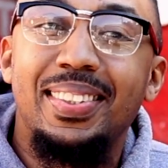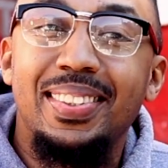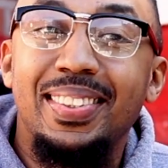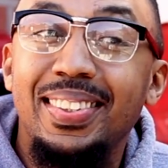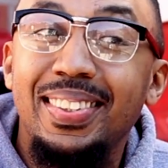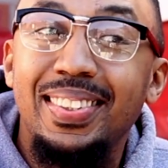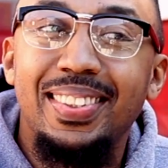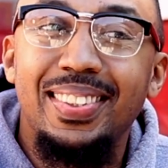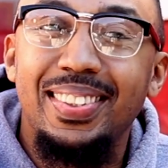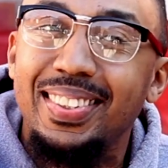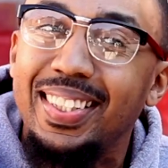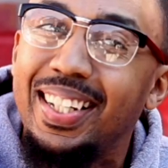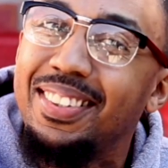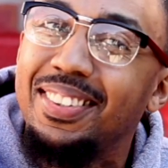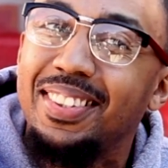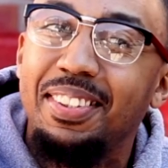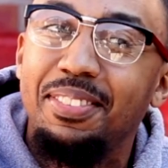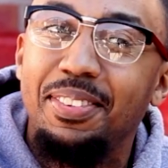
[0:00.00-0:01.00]
y'all
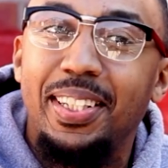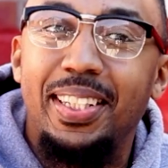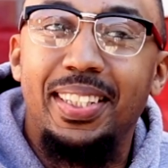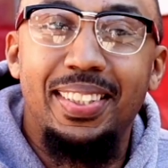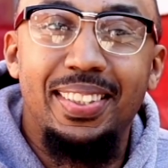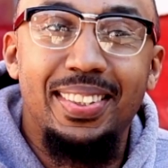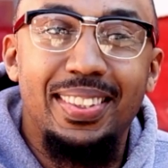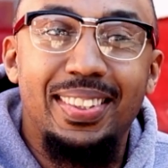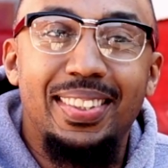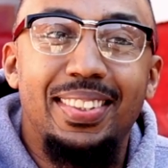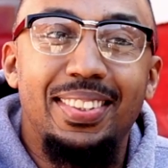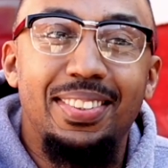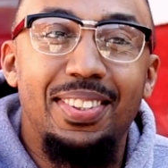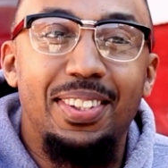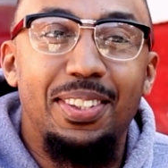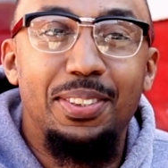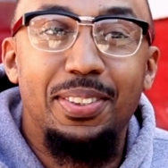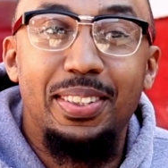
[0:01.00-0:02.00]
gonna keep letting this, you
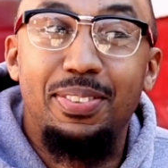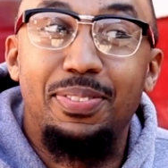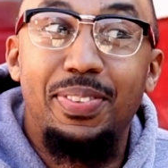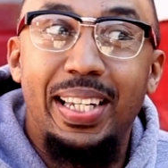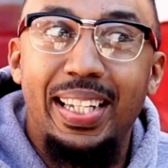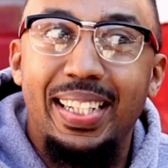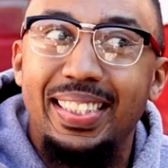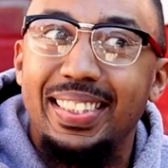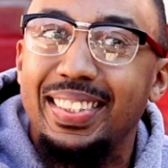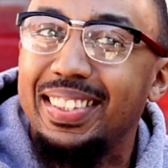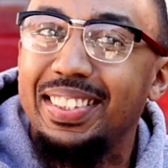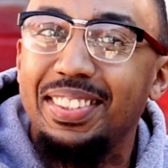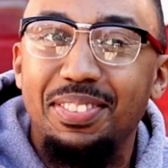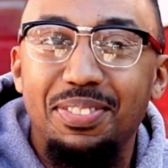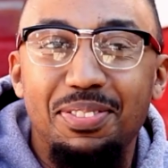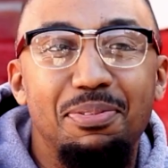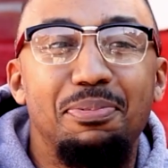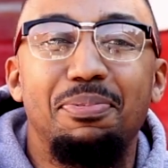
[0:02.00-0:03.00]
know, this faggot
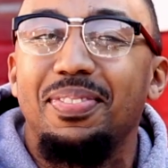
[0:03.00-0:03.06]
keep,